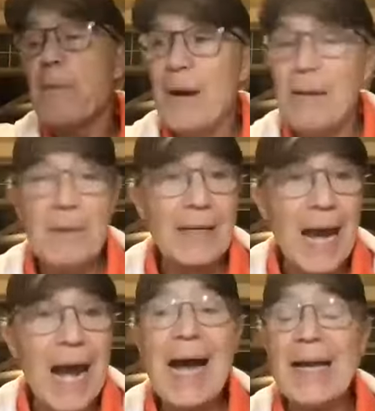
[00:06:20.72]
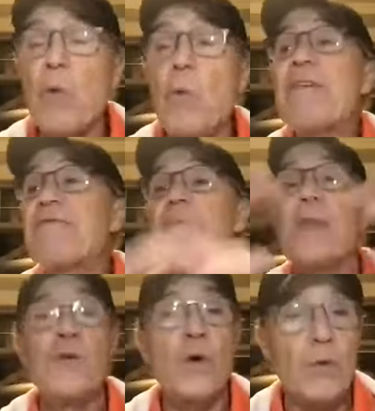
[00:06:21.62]
the public eye, away from
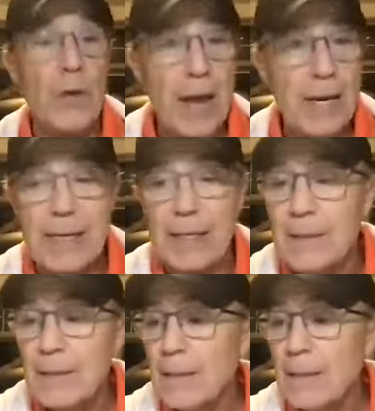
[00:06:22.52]
the notoriety,